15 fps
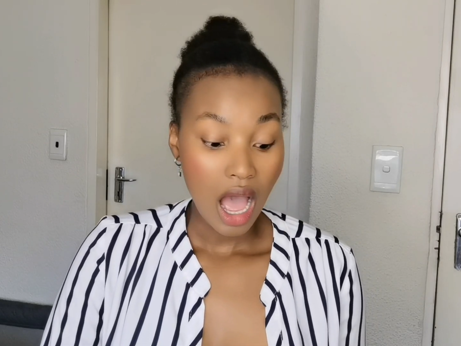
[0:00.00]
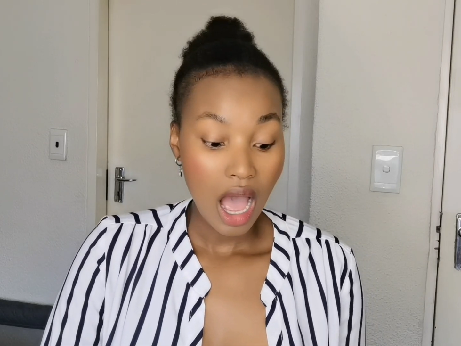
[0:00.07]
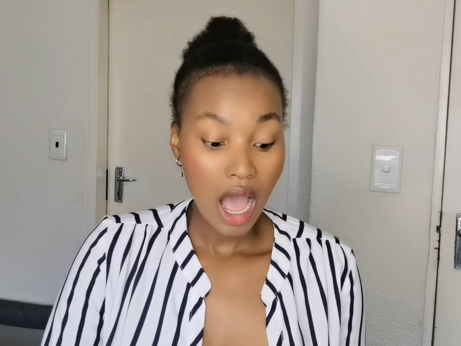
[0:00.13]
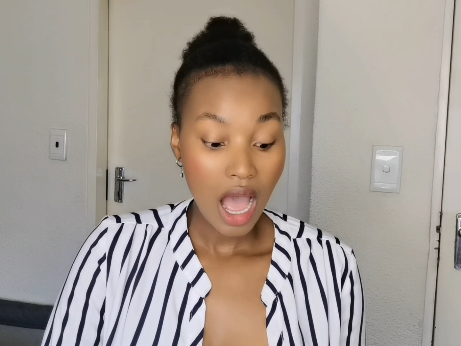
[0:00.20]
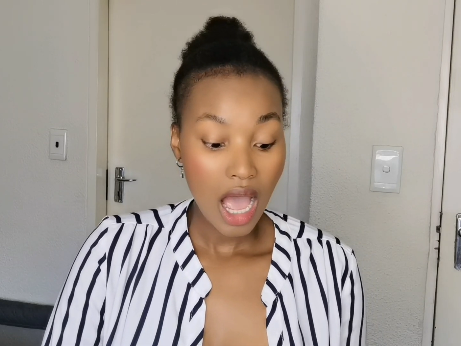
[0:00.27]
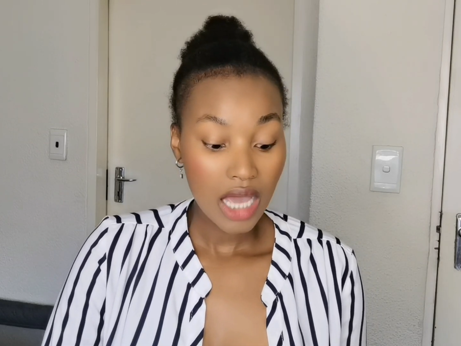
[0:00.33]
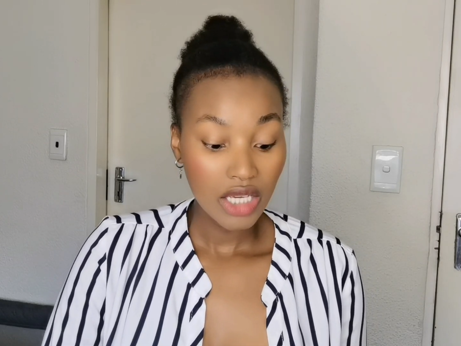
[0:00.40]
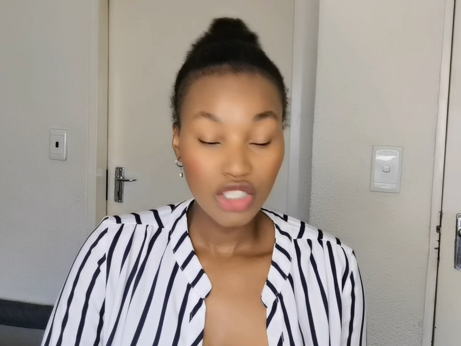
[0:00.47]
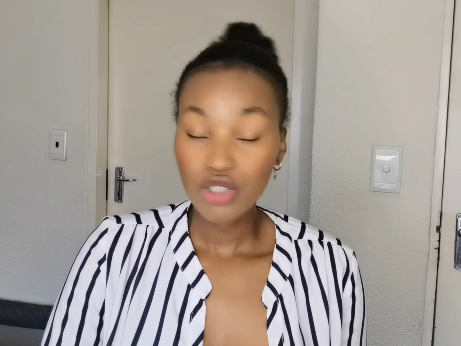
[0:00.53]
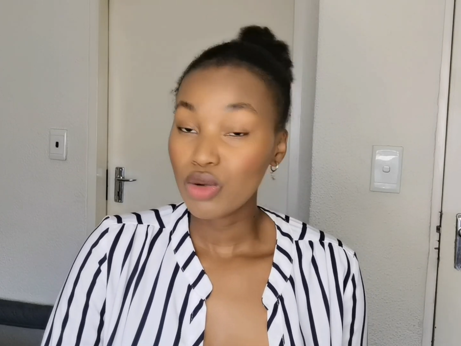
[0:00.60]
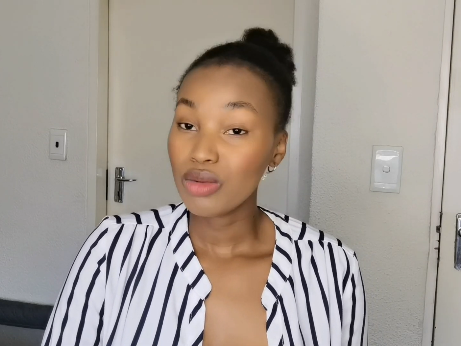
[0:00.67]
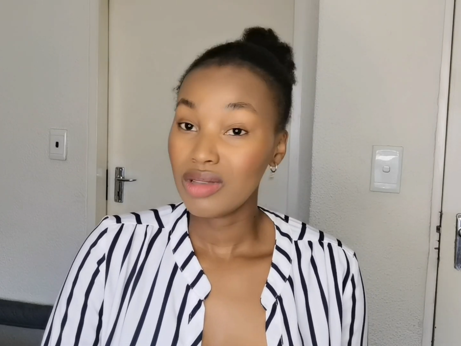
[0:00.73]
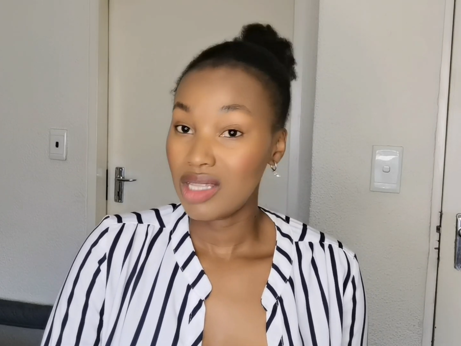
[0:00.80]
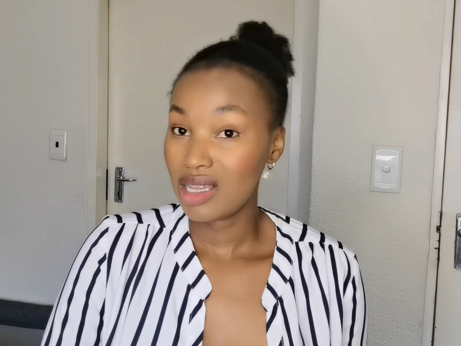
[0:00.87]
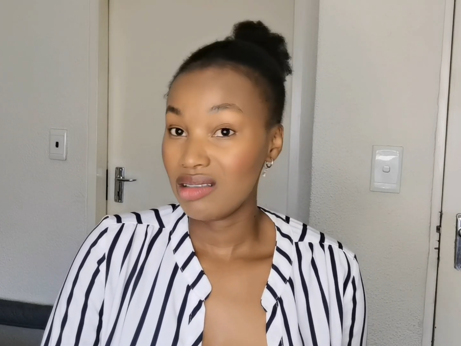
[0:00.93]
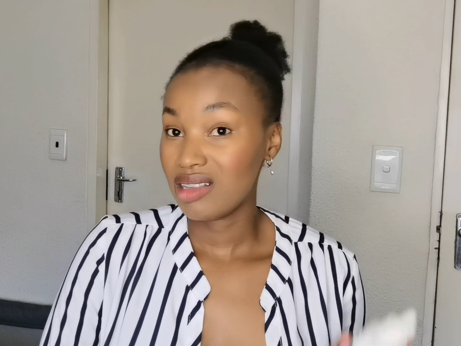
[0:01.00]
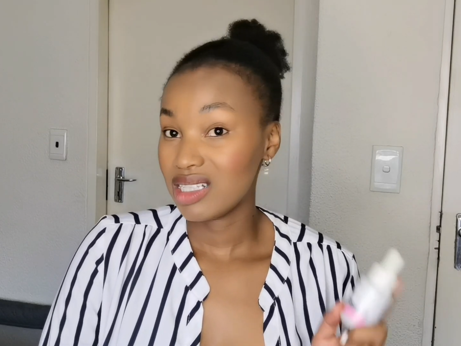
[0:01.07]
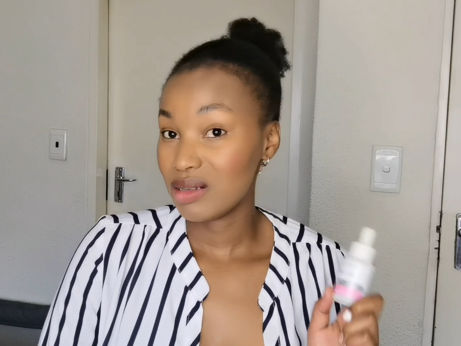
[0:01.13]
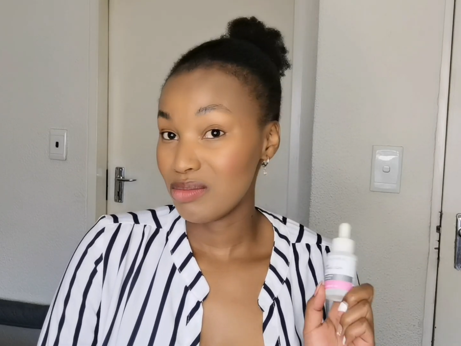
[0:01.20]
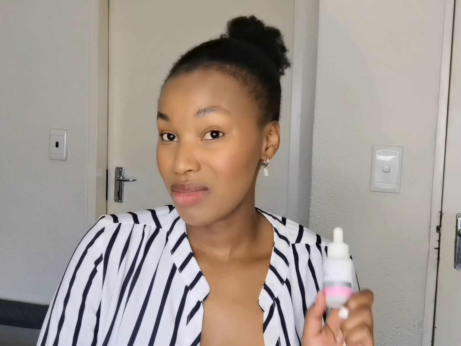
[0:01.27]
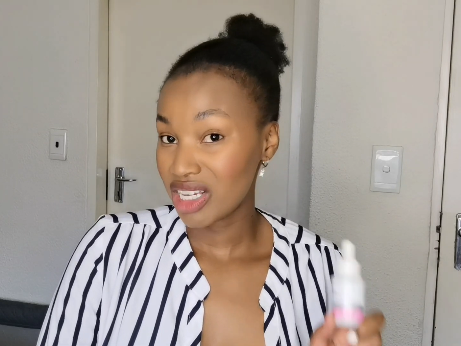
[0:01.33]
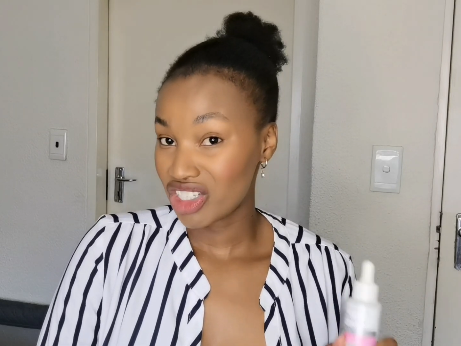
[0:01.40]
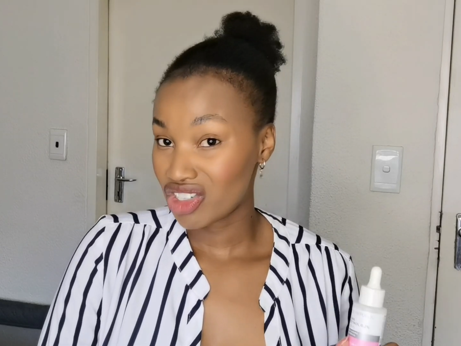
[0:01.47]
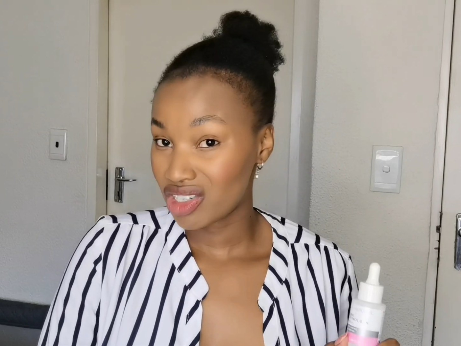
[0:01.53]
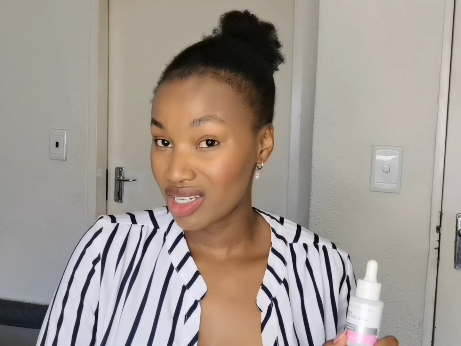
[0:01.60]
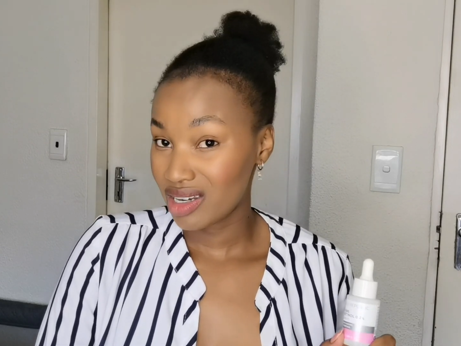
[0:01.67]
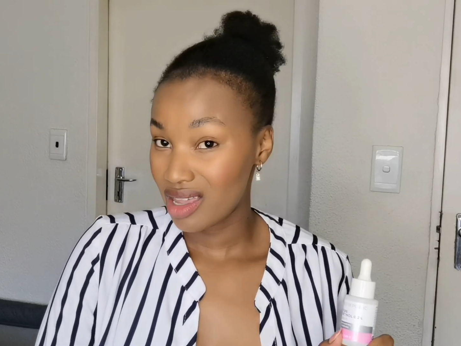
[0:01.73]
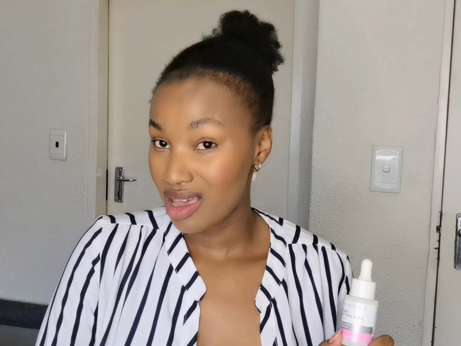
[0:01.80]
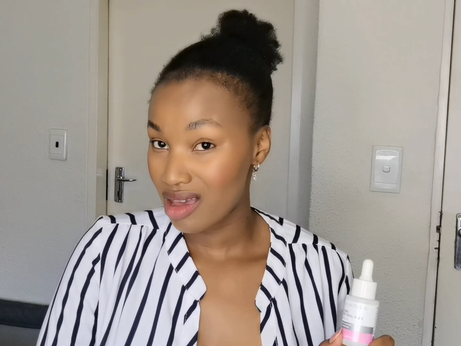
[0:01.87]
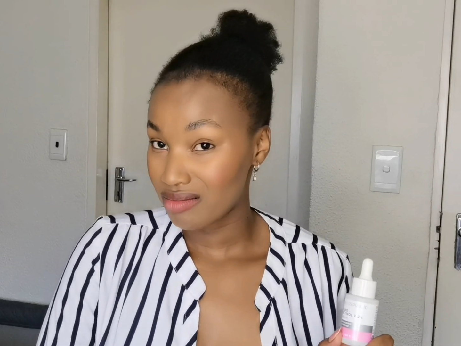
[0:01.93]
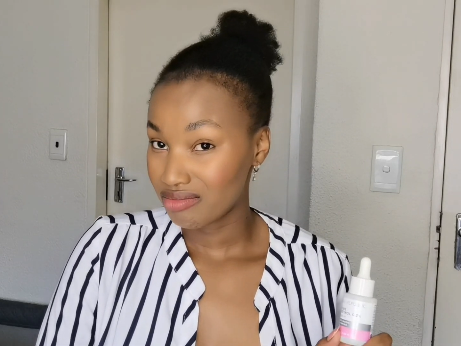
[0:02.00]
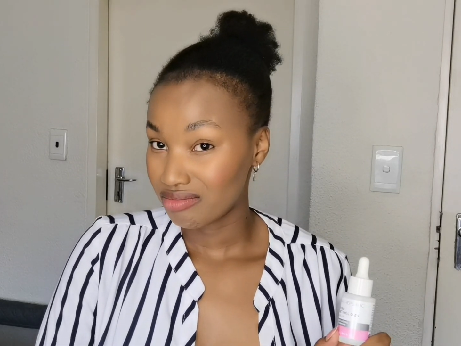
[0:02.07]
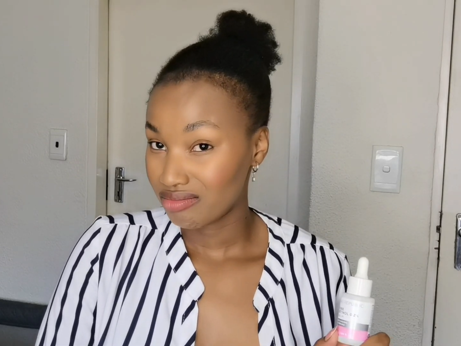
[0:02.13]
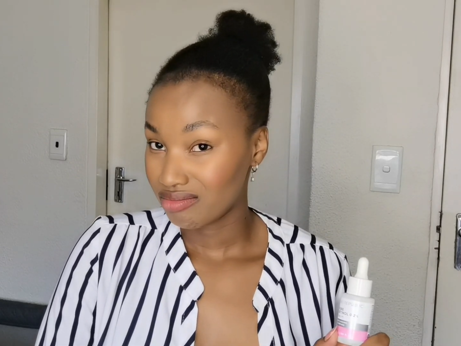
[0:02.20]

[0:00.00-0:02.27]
I don't think there's much in here,